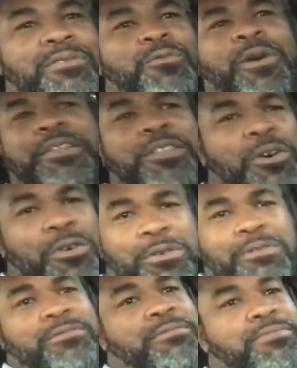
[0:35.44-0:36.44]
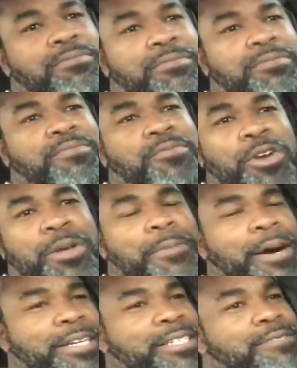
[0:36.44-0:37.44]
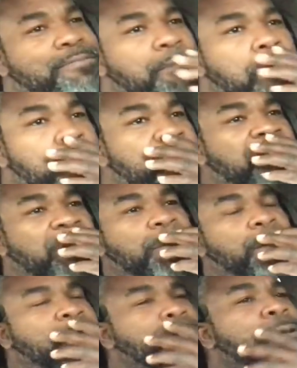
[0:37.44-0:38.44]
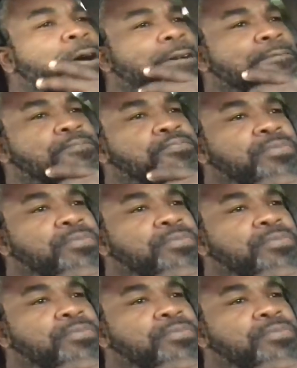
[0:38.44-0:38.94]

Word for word: run local, pretty much, for the most part.